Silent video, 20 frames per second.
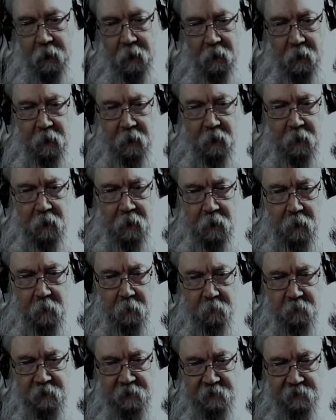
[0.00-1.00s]

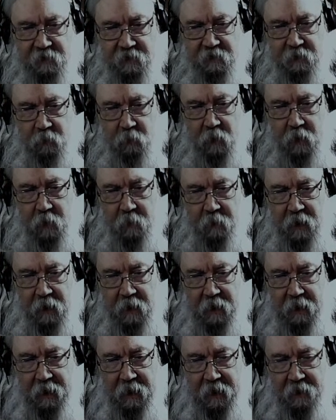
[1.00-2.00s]
Let's see. Where am
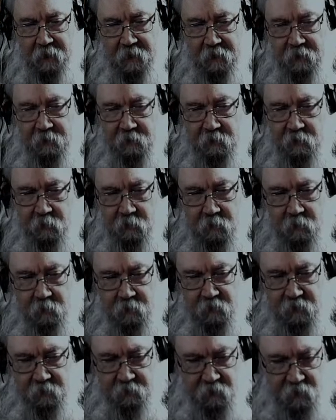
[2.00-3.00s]
I at in
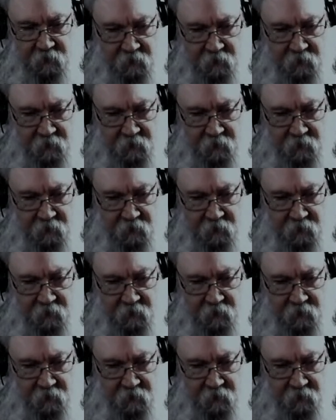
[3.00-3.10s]
terms of